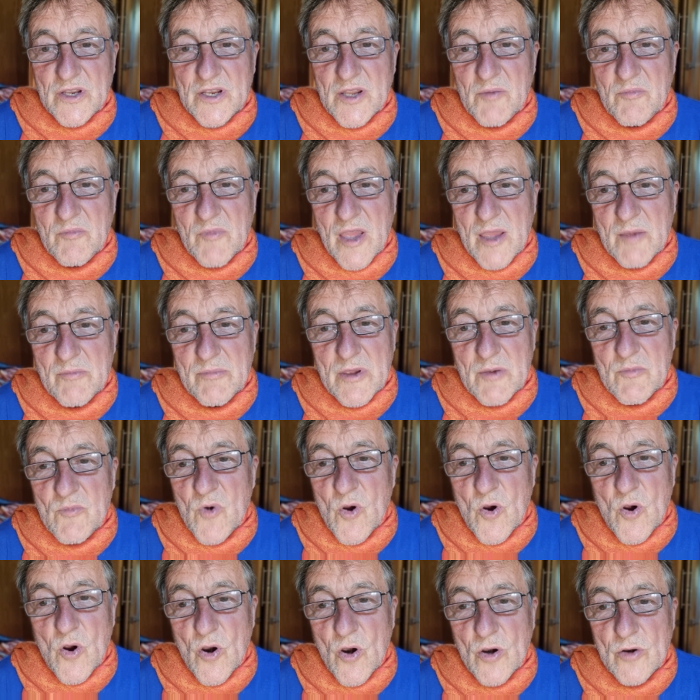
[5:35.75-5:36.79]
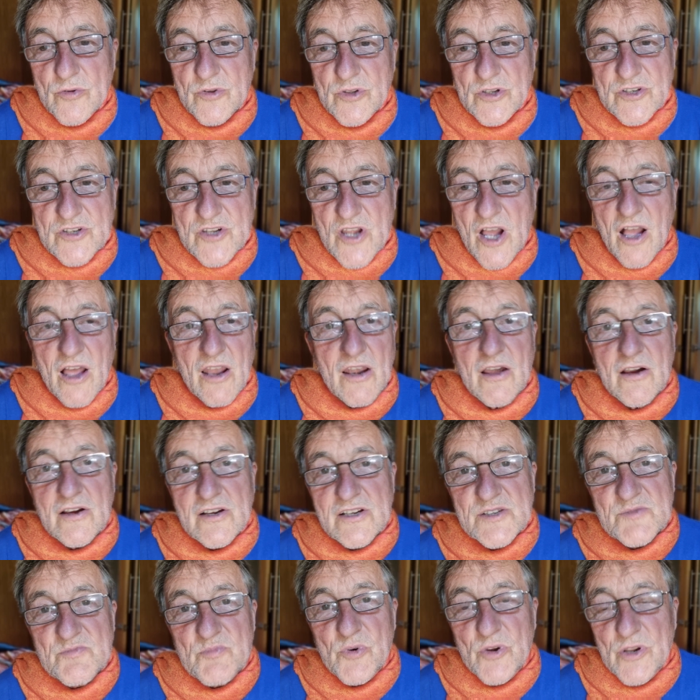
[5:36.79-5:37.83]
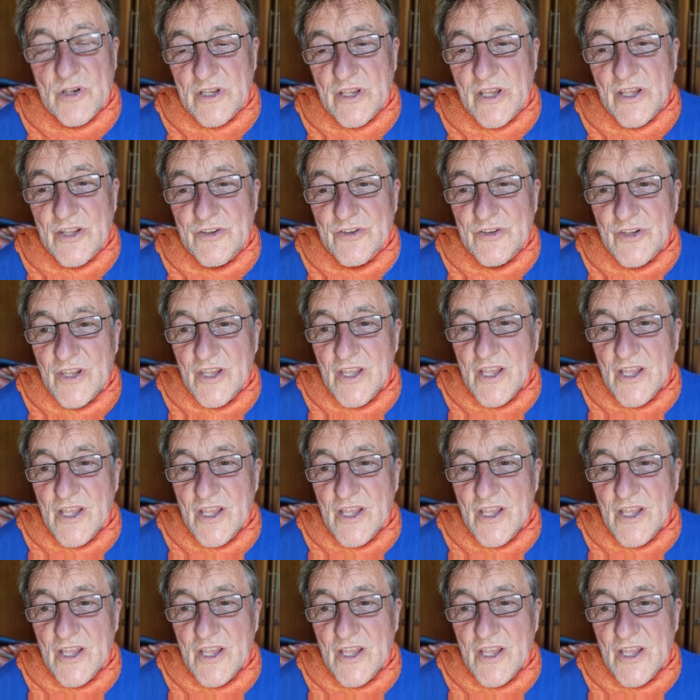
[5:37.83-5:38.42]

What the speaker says: It may be more the dialogue's brilliant